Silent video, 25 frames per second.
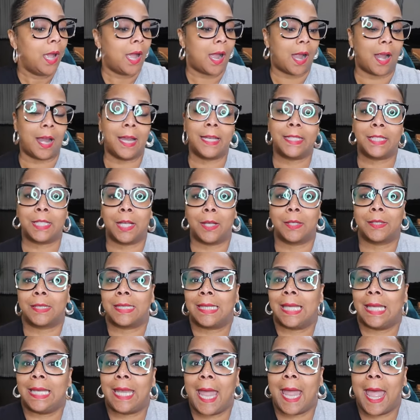All right,
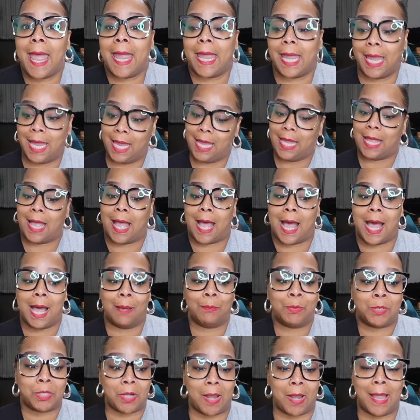y'all. Today,
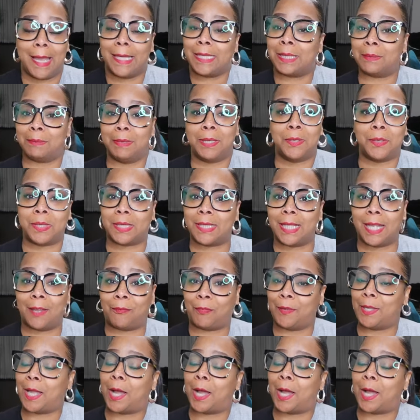I'm trying some new stuff.